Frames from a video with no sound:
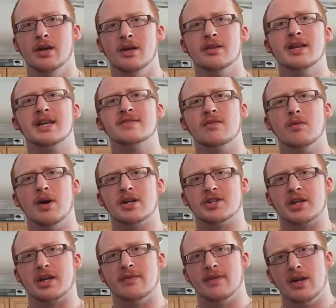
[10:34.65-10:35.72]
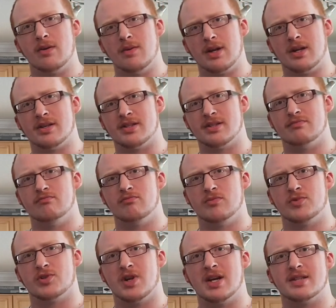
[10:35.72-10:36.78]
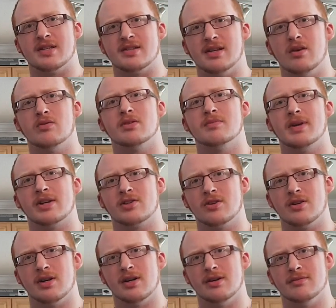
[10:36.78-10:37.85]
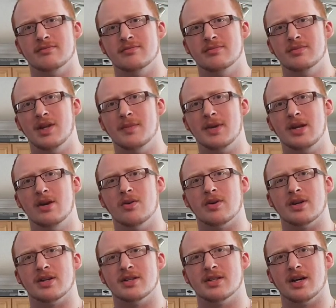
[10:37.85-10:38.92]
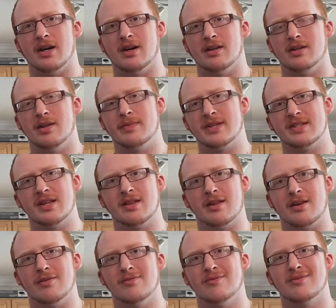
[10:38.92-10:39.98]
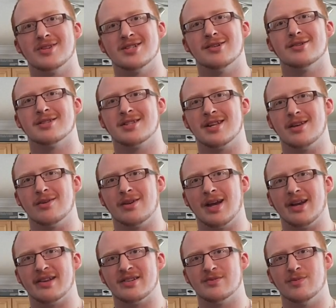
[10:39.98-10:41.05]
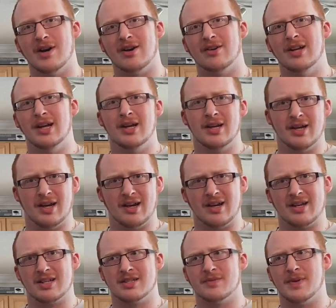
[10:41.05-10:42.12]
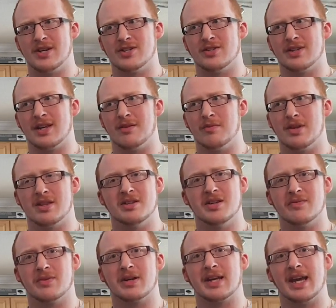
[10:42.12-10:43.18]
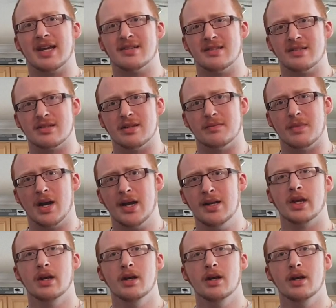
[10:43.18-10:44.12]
Thanks for watching. If anyone else tries this out, make sure to let me know and let me see the results that you get as well, especially with different cases than mine.